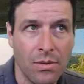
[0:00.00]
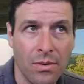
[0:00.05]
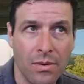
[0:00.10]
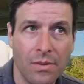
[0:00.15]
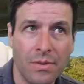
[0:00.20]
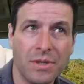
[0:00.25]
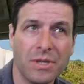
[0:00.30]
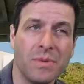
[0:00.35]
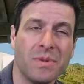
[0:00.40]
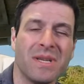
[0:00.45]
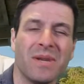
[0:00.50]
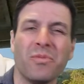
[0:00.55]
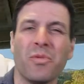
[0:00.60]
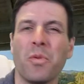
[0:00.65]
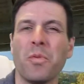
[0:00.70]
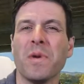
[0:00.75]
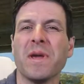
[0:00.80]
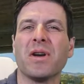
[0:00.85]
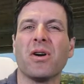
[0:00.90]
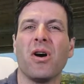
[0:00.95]
she was in what
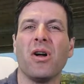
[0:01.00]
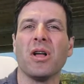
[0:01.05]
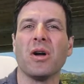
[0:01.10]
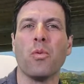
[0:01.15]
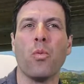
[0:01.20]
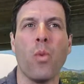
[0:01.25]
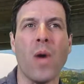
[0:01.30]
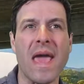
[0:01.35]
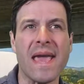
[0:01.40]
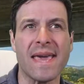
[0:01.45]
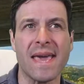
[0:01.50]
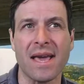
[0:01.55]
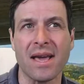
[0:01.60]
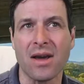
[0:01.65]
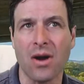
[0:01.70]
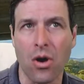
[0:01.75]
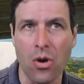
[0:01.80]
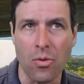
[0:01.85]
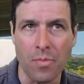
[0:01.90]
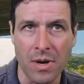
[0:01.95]
we call a waking
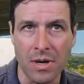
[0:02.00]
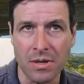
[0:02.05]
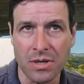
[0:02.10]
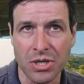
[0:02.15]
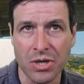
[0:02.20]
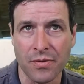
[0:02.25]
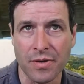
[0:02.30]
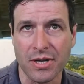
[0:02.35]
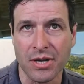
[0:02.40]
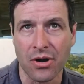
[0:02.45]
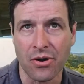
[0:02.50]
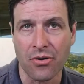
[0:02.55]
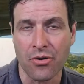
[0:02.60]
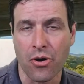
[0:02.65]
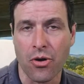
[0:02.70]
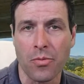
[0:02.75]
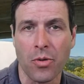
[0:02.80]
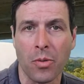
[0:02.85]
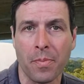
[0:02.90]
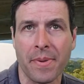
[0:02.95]
coma. She returned
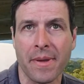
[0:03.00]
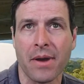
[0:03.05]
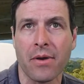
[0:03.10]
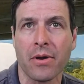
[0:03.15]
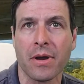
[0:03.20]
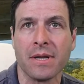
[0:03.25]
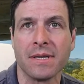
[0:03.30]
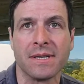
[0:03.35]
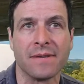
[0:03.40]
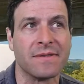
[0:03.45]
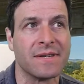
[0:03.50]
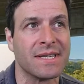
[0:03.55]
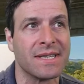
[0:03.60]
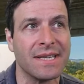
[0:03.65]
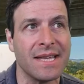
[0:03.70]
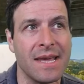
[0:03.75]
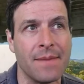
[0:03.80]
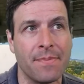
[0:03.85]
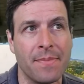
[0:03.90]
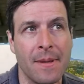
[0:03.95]
normal periods of
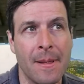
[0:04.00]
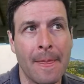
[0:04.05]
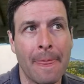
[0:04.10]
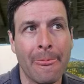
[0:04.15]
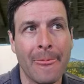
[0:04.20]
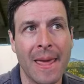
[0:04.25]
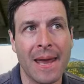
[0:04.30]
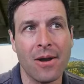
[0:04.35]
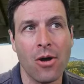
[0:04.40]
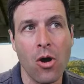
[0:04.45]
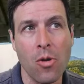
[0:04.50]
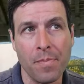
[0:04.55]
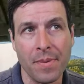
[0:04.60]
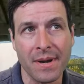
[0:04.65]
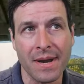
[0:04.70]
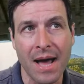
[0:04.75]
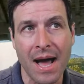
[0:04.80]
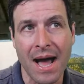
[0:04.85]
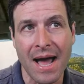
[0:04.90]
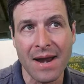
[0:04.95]
sleep and
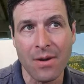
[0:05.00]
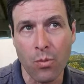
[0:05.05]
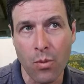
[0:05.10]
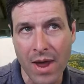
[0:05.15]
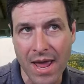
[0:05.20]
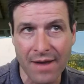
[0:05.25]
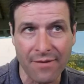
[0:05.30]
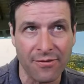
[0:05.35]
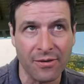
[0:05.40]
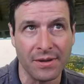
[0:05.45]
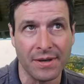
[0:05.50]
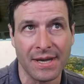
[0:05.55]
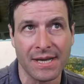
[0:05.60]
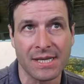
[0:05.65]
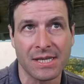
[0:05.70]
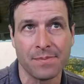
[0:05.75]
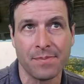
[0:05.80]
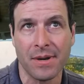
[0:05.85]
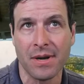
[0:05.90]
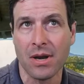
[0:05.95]
open-eyed
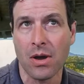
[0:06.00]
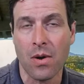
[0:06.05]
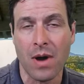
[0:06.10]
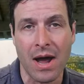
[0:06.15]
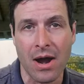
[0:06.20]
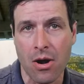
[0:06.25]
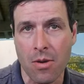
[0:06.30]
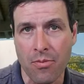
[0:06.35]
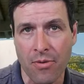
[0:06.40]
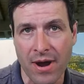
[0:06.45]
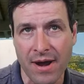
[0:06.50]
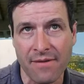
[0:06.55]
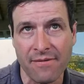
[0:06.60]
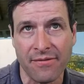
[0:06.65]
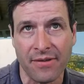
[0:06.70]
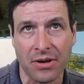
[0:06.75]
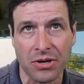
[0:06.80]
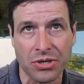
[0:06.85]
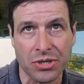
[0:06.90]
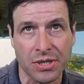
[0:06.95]
wakefulness, but no higher brain
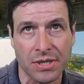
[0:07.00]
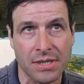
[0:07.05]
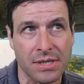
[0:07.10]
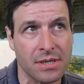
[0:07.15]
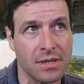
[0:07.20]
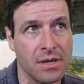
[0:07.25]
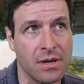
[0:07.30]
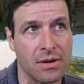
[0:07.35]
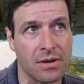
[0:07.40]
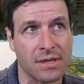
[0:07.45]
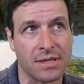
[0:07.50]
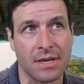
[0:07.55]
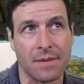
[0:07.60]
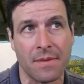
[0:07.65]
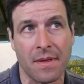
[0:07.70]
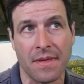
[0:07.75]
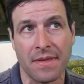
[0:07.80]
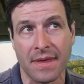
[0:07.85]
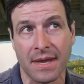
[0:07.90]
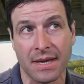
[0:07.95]
functions. Here are some of
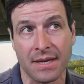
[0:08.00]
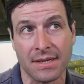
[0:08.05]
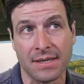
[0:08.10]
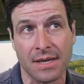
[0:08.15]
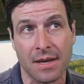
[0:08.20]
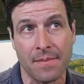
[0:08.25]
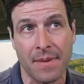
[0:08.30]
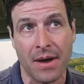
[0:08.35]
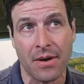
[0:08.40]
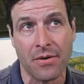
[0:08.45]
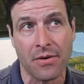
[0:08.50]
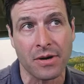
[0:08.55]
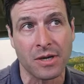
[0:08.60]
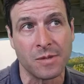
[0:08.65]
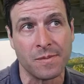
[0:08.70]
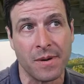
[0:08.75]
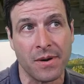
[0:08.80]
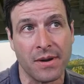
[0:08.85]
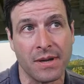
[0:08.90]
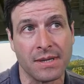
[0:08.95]
the things about her
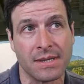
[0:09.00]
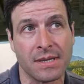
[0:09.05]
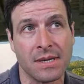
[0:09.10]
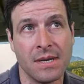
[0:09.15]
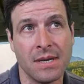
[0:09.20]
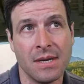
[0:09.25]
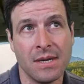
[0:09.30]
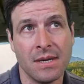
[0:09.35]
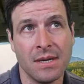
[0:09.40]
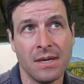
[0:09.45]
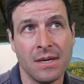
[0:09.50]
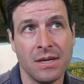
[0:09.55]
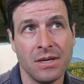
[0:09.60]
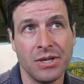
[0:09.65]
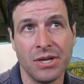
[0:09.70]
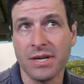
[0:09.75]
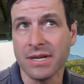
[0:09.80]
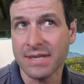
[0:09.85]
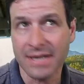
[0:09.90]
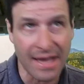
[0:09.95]
experience. She
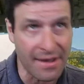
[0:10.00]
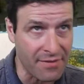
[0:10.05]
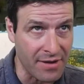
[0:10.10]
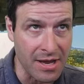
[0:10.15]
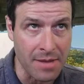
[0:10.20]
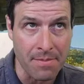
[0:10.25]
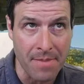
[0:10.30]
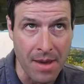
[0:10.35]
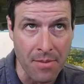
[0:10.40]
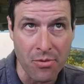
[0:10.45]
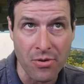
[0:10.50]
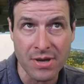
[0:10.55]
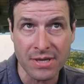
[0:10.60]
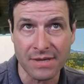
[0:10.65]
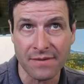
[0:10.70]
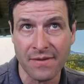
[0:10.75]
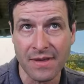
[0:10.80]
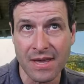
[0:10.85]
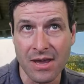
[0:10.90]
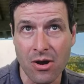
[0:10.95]
doesn't have any memories
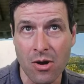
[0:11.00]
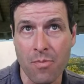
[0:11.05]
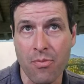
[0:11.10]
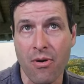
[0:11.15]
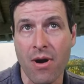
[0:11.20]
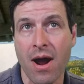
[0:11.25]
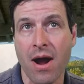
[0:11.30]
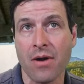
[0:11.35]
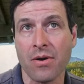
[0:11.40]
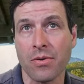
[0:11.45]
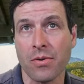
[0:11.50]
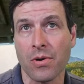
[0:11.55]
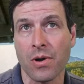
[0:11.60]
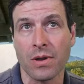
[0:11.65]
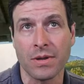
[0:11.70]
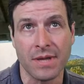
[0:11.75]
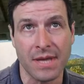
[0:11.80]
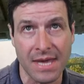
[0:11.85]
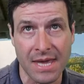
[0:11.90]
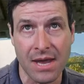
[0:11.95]
of the year prior to
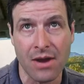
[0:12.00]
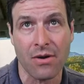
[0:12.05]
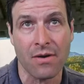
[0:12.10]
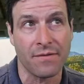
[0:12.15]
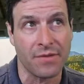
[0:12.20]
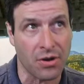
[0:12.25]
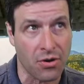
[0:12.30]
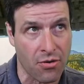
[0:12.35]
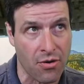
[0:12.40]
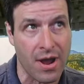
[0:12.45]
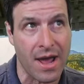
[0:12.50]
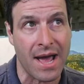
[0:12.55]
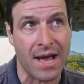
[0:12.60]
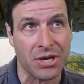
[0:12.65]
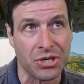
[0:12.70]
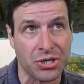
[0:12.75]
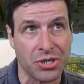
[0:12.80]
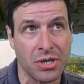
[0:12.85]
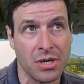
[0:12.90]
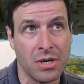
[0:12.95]
the year of the crash,